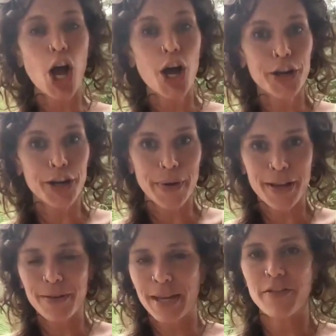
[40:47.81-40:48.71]
honor what
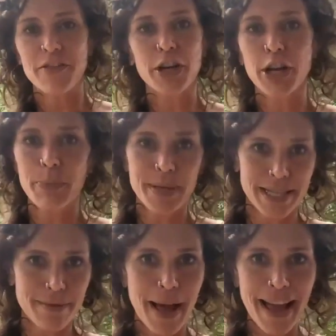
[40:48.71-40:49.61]
you need for your
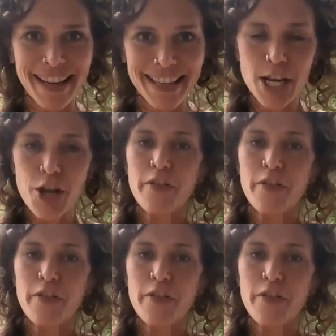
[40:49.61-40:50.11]
peace of mind,